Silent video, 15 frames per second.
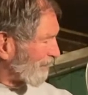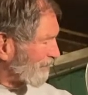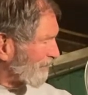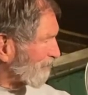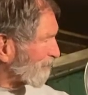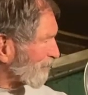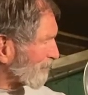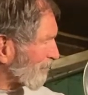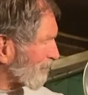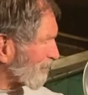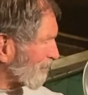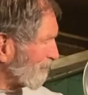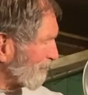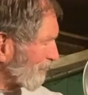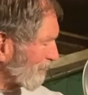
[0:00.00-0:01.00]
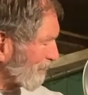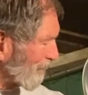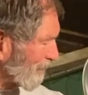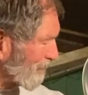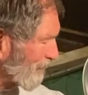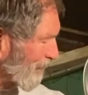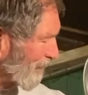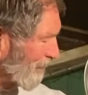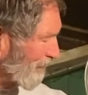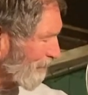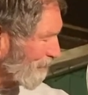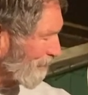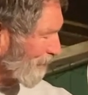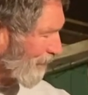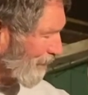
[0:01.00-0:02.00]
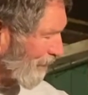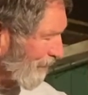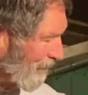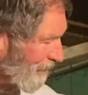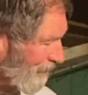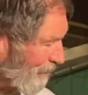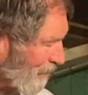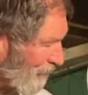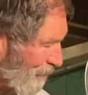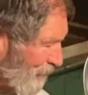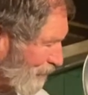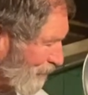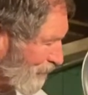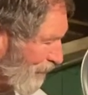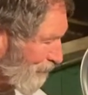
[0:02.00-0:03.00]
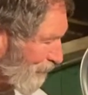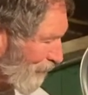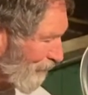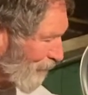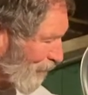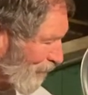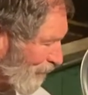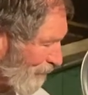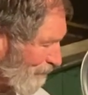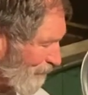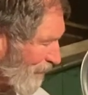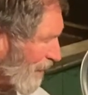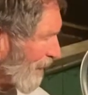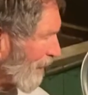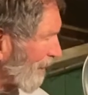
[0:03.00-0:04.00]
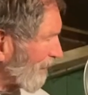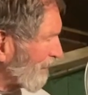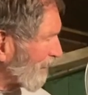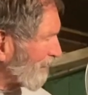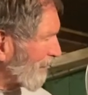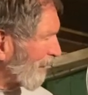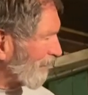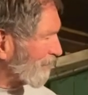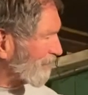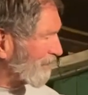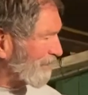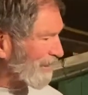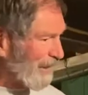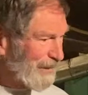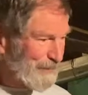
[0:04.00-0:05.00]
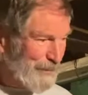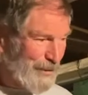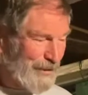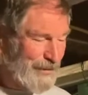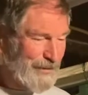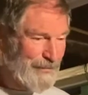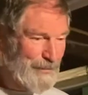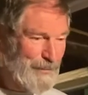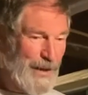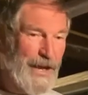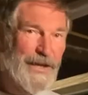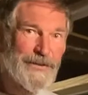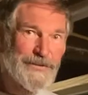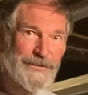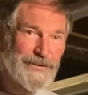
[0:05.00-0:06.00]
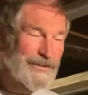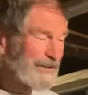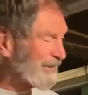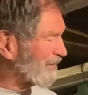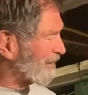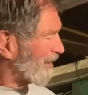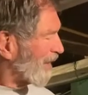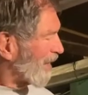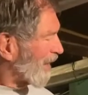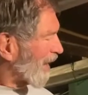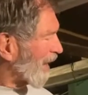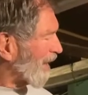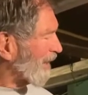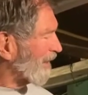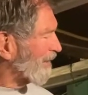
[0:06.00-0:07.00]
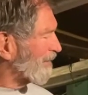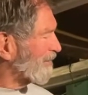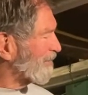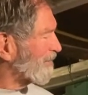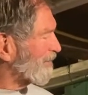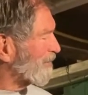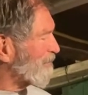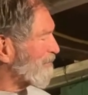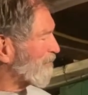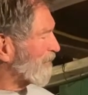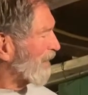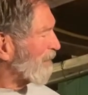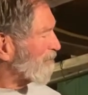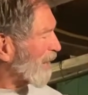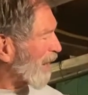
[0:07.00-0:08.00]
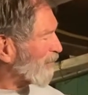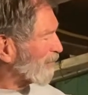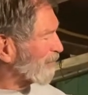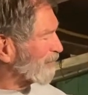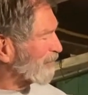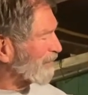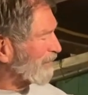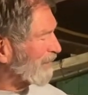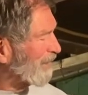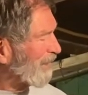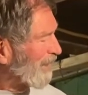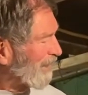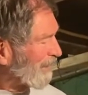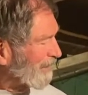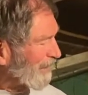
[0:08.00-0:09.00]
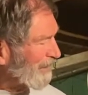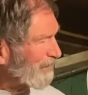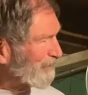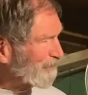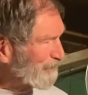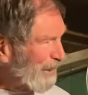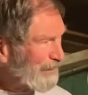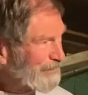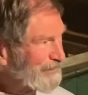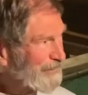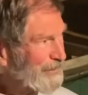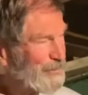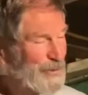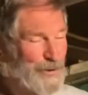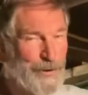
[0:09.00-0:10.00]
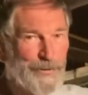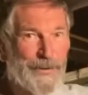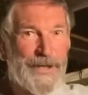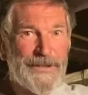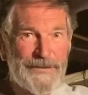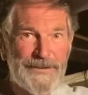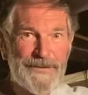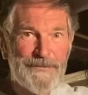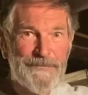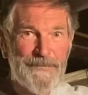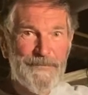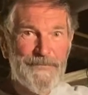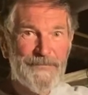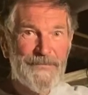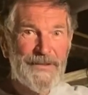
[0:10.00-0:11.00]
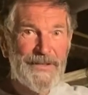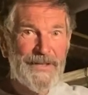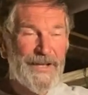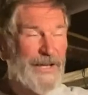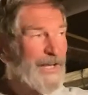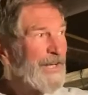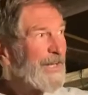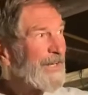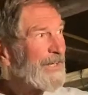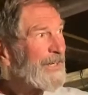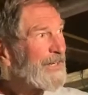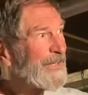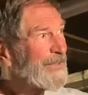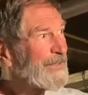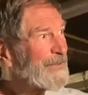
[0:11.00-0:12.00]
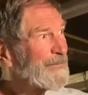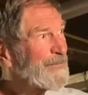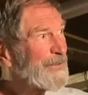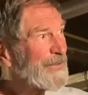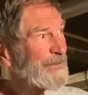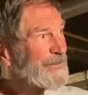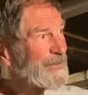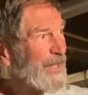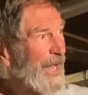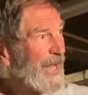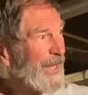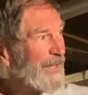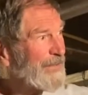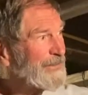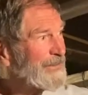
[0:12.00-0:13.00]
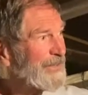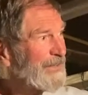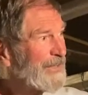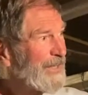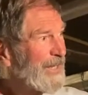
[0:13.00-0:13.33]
simple system. It's a just a simple inverter that takes the other part of the panels and uh, powers basically to the grid. Uh, and